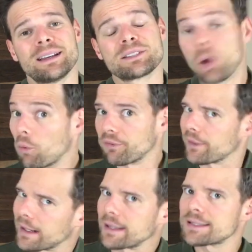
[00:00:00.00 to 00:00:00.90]
So for
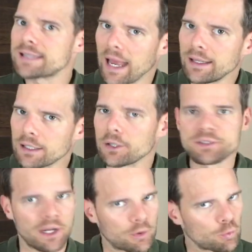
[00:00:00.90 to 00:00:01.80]
the next ten
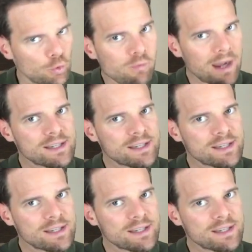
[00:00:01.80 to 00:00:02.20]
years, I grew my